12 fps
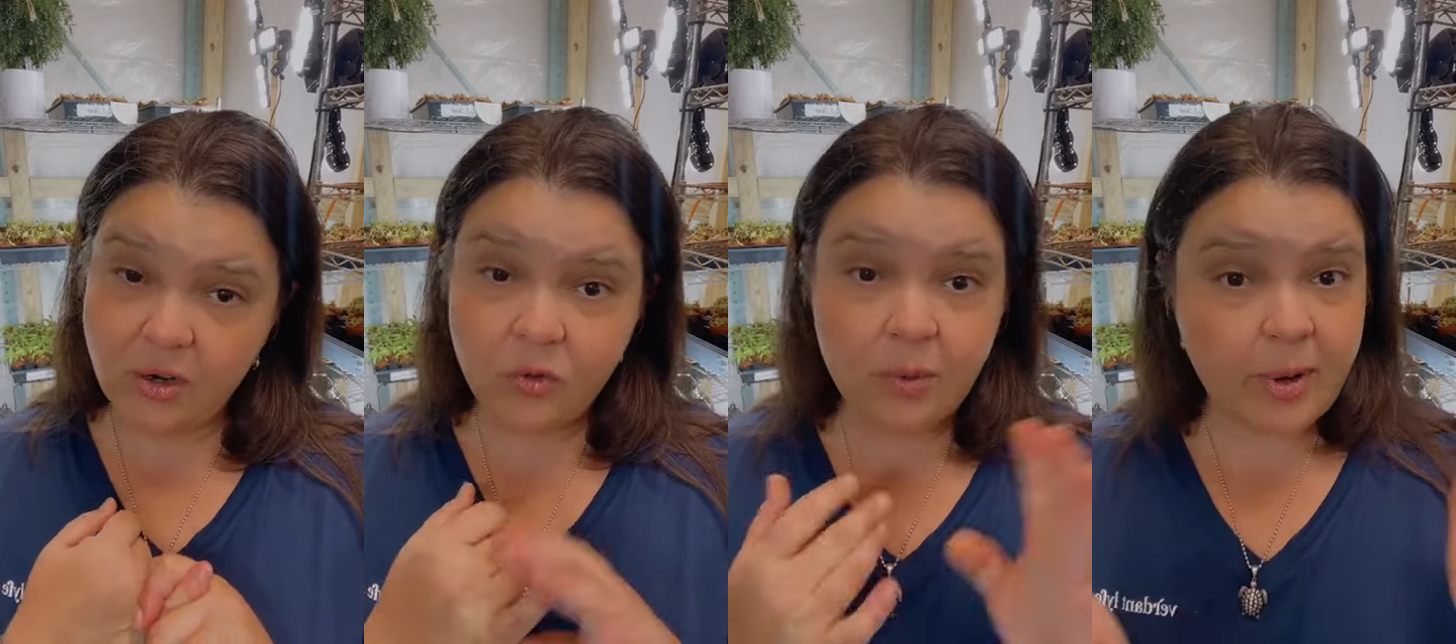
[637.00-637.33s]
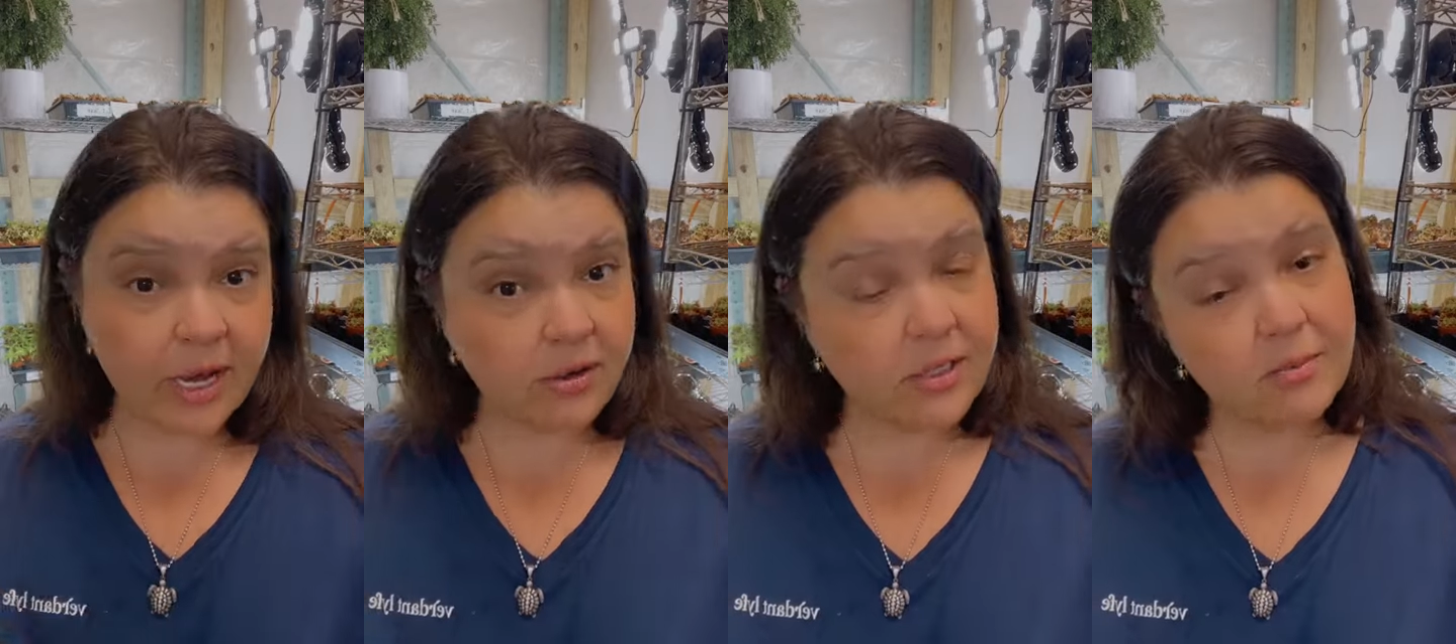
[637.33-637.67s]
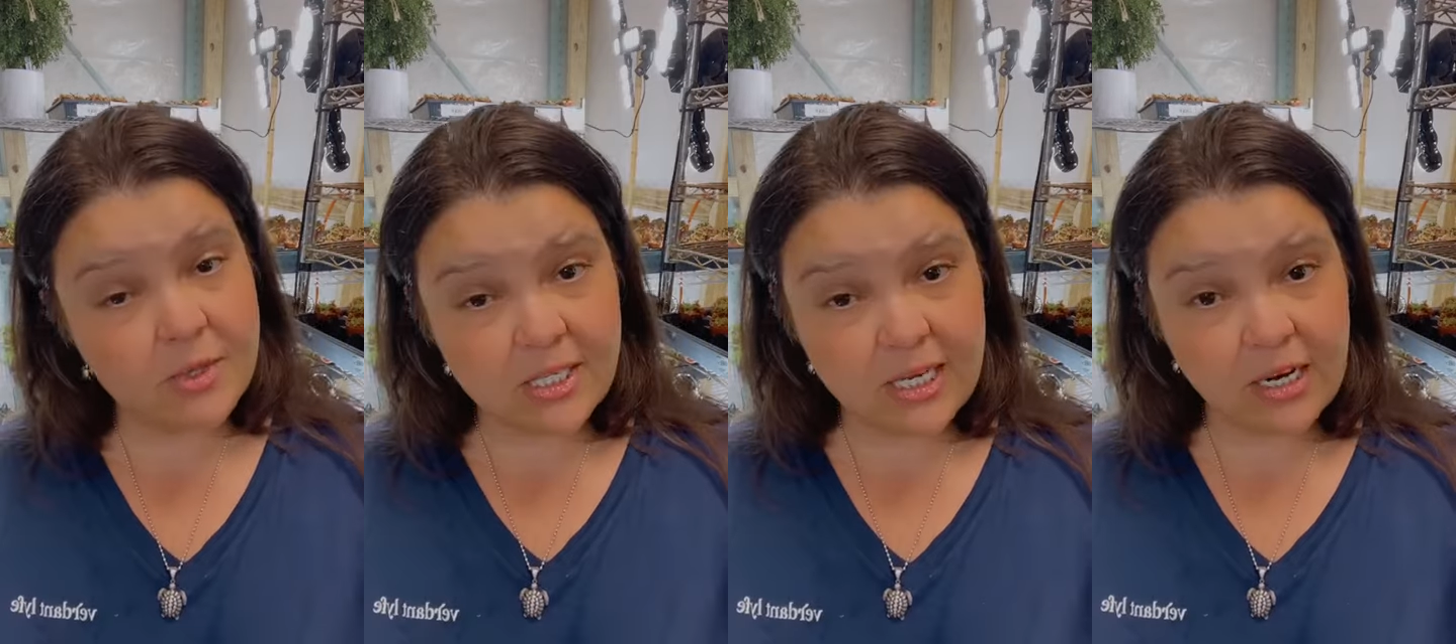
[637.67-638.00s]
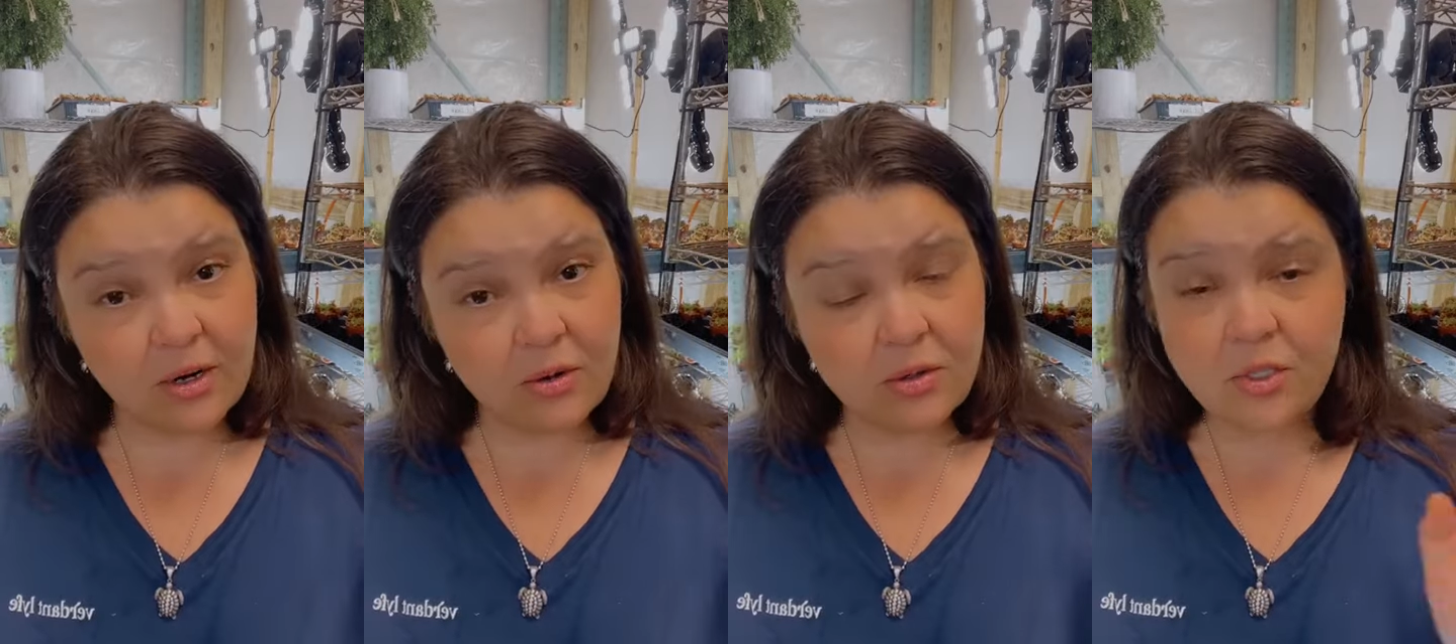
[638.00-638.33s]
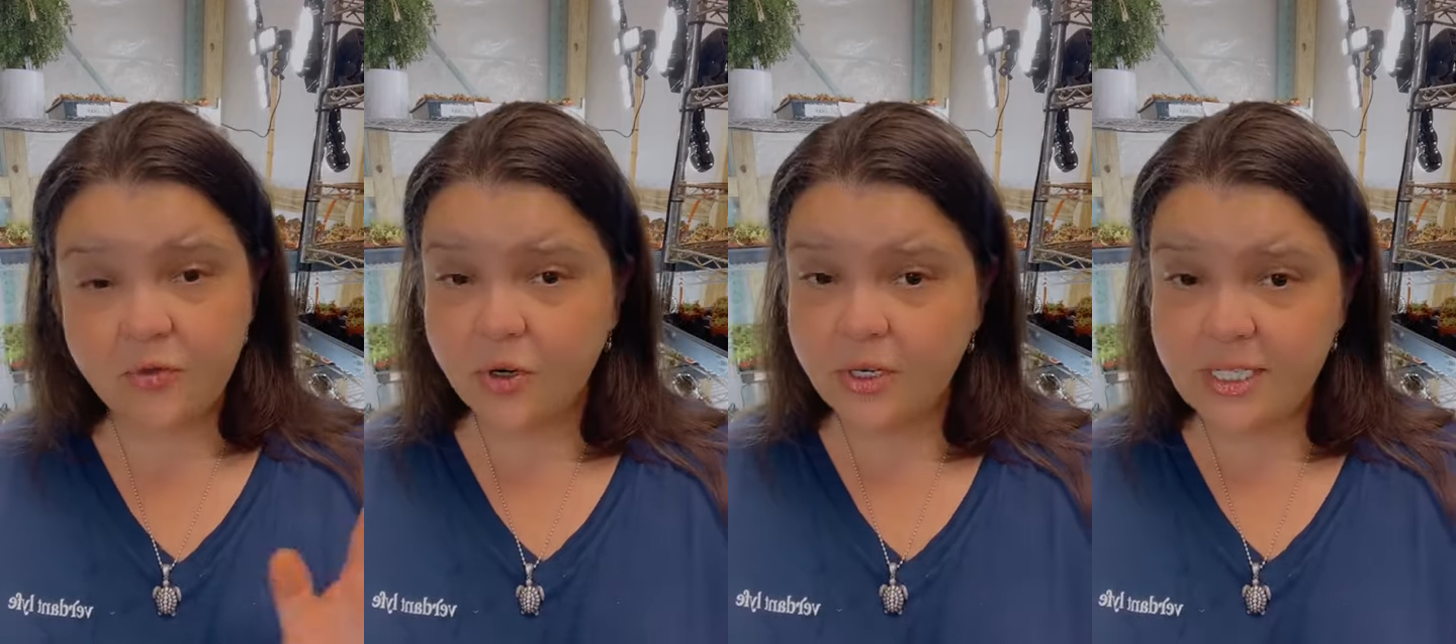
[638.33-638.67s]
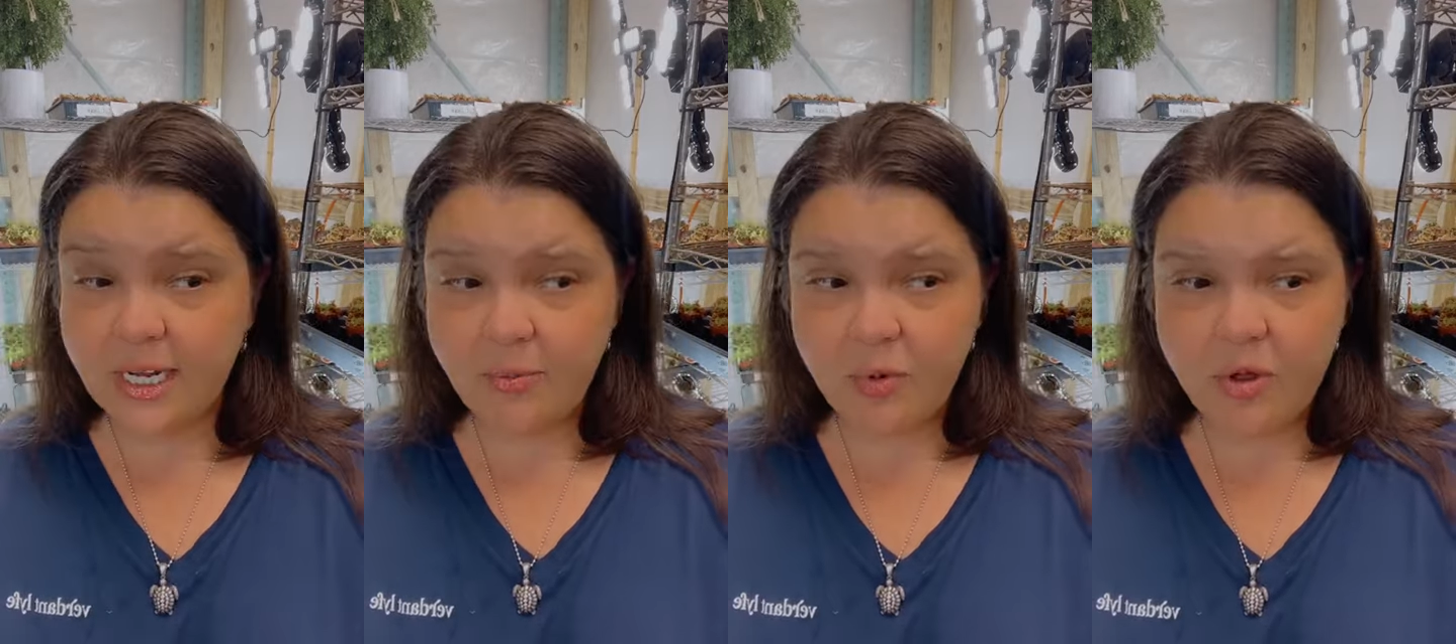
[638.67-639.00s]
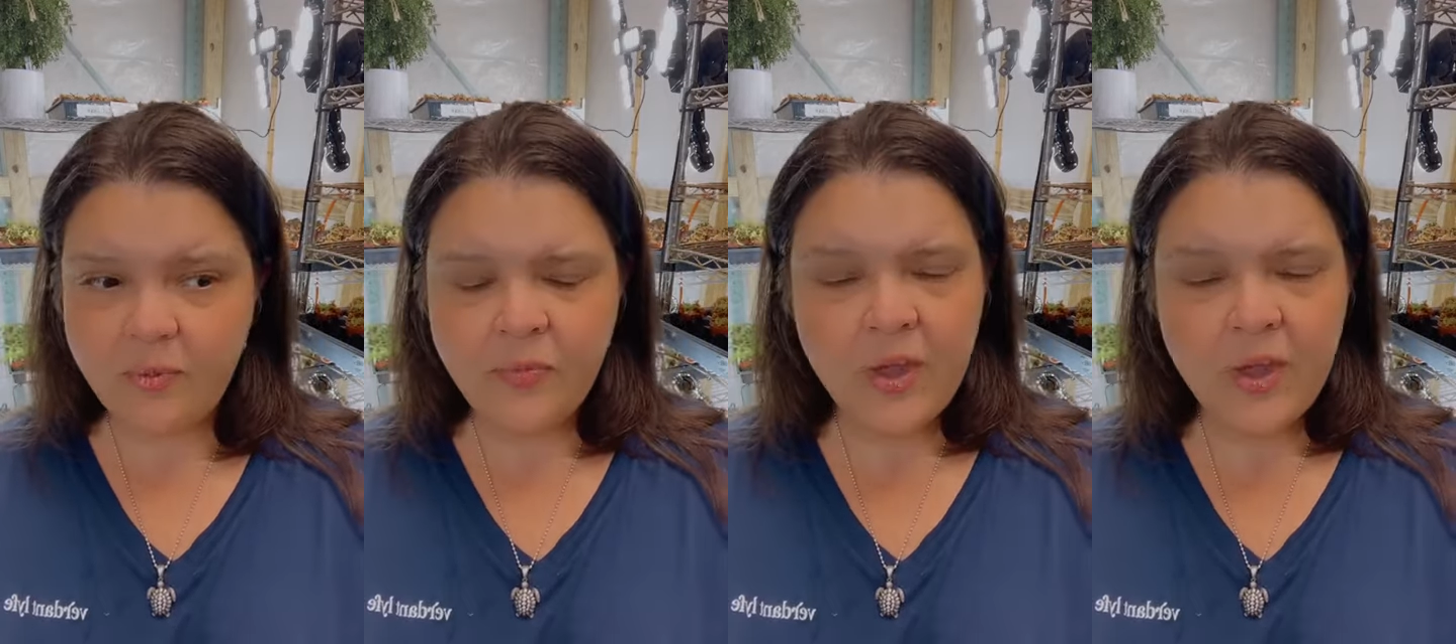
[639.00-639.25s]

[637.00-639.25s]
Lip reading: repels mosquitoes, for example?